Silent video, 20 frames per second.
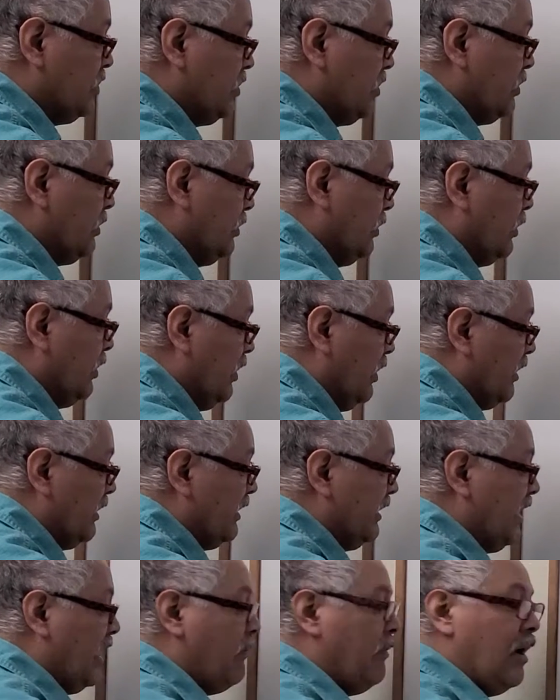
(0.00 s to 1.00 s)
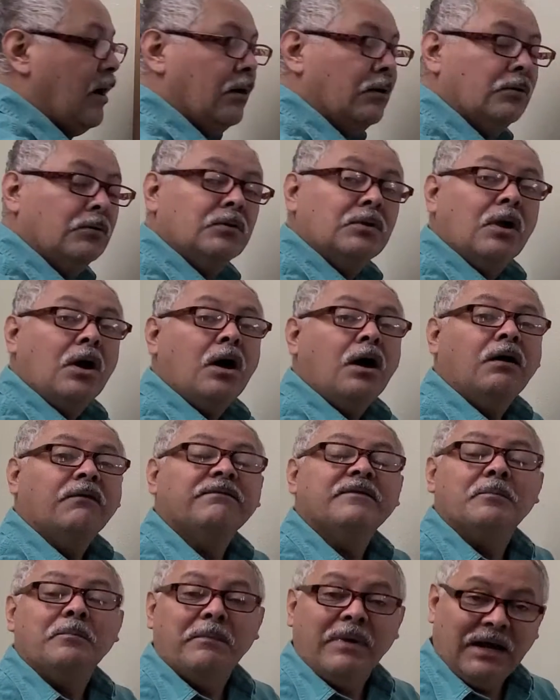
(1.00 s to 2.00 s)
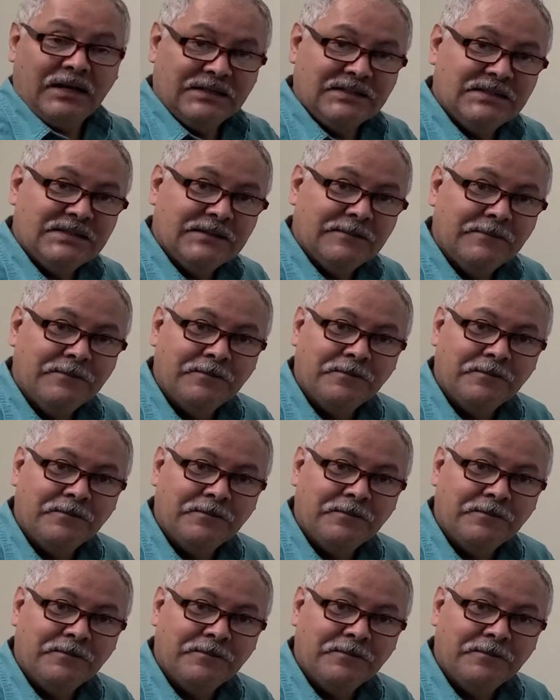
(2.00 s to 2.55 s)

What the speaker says: to the amount of mass.